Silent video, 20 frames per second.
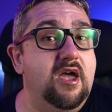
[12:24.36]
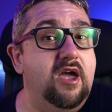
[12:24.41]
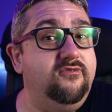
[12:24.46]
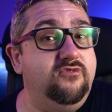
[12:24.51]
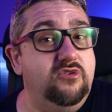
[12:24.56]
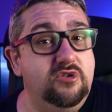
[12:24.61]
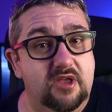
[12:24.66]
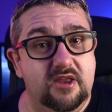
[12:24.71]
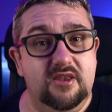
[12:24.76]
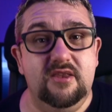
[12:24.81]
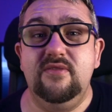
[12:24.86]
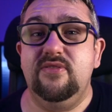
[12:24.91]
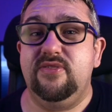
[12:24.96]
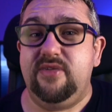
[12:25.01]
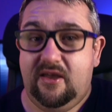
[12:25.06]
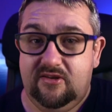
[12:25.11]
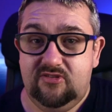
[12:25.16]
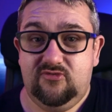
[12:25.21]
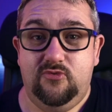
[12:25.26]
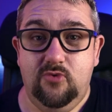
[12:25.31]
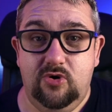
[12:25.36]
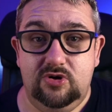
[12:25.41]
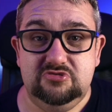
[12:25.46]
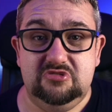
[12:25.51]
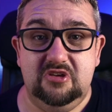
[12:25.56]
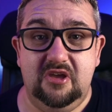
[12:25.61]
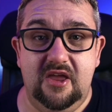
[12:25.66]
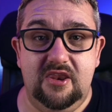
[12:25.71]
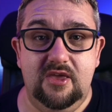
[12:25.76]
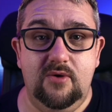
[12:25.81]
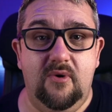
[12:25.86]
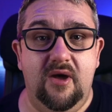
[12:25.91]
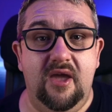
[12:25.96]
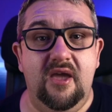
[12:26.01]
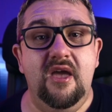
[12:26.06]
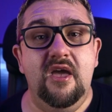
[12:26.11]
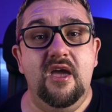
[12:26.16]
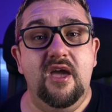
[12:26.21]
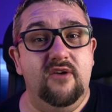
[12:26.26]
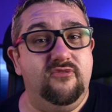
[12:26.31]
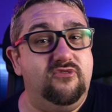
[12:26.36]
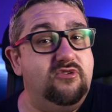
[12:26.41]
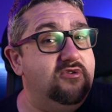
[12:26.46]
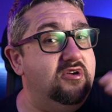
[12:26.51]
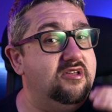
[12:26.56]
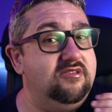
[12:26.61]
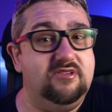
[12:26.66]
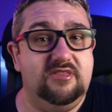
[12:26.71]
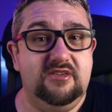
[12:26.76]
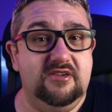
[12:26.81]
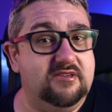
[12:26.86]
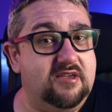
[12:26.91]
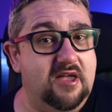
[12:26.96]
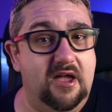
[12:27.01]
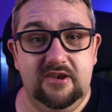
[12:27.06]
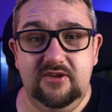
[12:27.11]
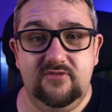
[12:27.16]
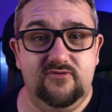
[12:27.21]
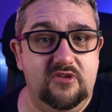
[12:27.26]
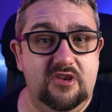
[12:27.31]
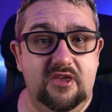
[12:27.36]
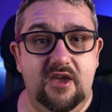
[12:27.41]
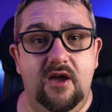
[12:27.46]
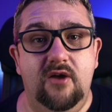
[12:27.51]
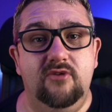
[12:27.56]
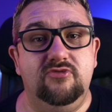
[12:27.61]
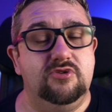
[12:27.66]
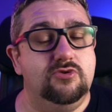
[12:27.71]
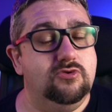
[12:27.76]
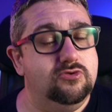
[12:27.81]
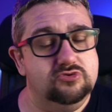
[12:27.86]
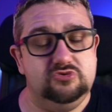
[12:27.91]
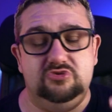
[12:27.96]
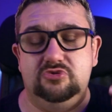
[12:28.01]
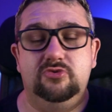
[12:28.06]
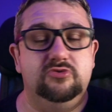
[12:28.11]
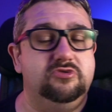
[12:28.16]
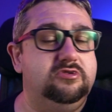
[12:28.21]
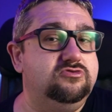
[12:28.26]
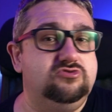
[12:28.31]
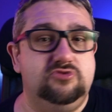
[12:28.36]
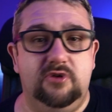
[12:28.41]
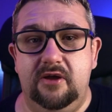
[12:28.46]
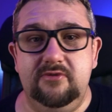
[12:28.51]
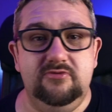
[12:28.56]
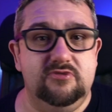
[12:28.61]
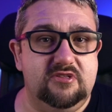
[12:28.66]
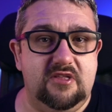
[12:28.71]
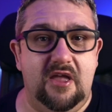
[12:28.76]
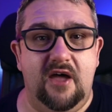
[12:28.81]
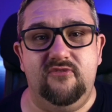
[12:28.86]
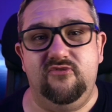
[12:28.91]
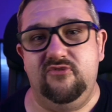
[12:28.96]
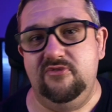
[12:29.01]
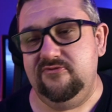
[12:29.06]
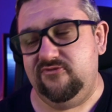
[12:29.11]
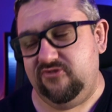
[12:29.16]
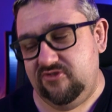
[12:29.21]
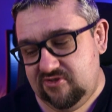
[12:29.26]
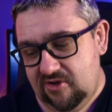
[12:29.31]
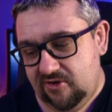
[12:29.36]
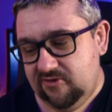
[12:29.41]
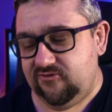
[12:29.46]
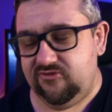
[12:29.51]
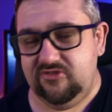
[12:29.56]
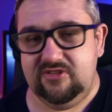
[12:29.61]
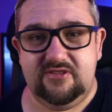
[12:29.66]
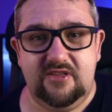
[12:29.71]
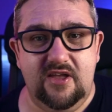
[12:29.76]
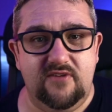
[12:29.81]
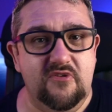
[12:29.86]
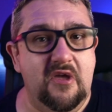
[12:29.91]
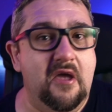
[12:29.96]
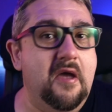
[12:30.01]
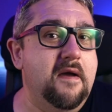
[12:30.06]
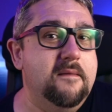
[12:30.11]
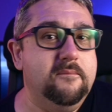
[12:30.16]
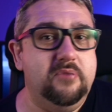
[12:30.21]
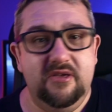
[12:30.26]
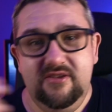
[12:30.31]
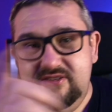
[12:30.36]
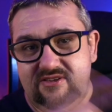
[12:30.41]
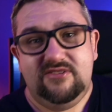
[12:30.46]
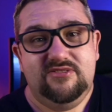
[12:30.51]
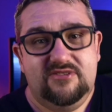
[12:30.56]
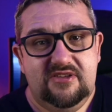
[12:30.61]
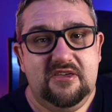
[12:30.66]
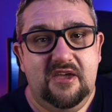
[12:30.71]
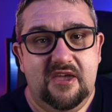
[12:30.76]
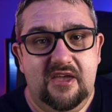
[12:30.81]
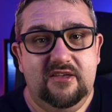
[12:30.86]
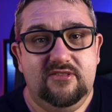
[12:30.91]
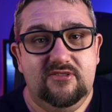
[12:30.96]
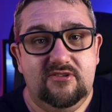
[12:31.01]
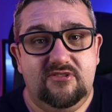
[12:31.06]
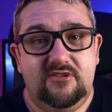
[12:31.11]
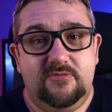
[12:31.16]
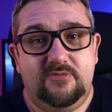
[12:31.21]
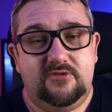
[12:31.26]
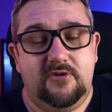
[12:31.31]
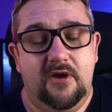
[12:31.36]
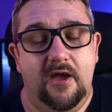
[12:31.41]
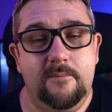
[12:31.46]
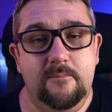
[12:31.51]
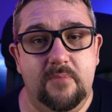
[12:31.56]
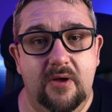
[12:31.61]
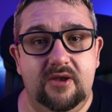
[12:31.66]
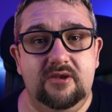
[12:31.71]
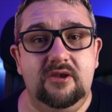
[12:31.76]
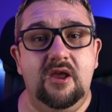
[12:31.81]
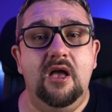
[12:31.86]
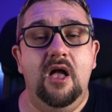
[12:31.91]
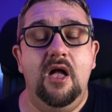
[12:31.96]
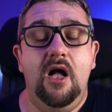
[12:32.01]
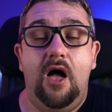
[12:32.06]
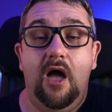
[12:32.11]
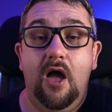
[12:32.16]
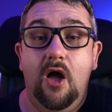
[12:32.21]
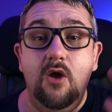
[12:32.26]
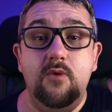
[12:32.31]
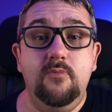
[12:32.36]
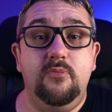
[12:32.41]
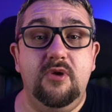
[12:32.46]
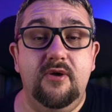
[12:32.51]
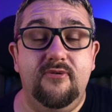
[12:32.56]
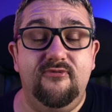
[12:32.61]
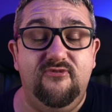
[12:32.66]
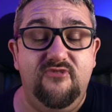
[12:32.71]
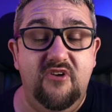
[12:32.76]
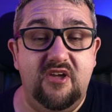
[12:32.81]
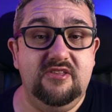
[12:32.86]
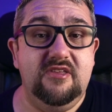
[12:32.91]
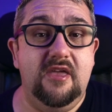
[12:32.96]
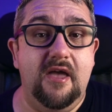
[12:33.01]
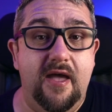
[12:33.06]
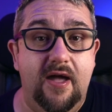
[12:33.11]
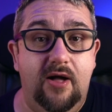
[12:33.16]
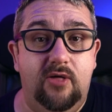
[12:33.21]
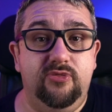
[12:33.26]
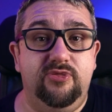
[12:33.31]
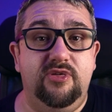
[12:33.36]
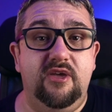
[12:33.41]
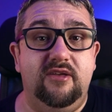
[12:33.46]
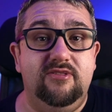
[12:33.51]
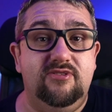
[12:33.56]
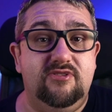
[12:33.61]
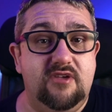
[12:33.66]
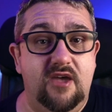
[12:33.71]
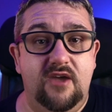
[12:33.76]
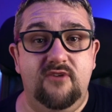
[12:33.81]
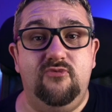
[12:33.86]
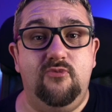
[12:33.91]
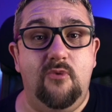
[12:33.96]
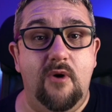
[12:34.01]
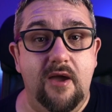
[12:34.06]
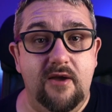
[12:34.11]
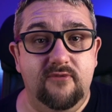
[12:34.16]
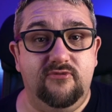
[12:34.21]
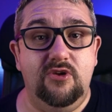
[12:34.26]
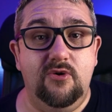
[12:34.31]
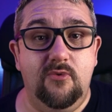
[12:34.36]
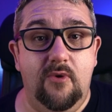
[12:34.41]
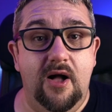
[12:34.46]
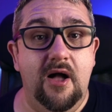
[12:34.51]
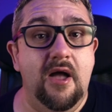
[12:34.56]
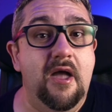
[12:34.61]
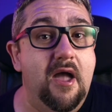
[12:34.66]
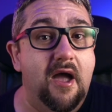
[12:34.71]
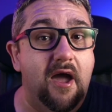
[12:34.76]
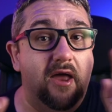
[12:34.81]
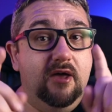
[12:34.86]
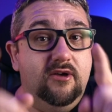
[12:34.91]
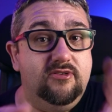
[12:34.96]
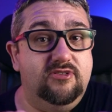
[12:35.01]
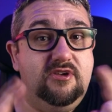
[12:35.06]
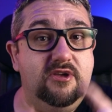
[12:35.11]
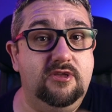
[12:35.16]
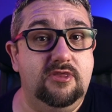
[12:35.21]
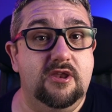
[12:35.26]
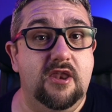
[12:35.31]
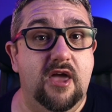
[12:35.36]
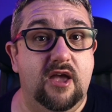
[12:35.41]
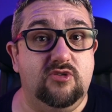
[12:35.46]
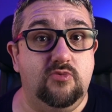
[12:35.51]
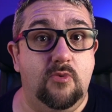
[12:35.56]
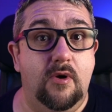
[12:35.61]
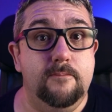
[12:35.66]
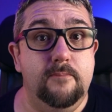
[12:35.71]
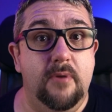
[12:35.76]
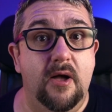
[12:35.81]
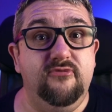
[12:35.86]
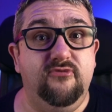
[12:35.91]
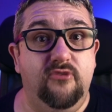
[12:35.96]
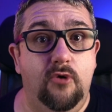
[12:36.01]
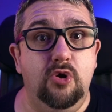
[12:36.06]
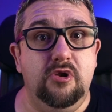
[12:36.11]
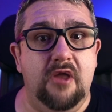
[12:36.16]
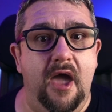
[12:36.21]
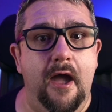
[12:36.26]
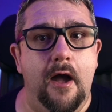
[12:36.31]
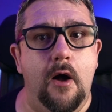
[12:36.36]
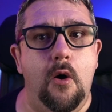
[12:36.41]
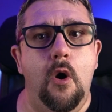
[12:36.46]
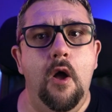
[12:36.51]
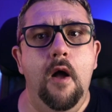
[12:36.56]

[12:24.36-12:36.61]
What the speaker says: If you didn't, thanks for watching anyway. If you're into these kind of videos and all sorts of drone stuff and photography stuff, please consider hitting the subscribe button. I hope you're fit, healthy, and safe wherever you are, and I'll see you in the next one. But for now,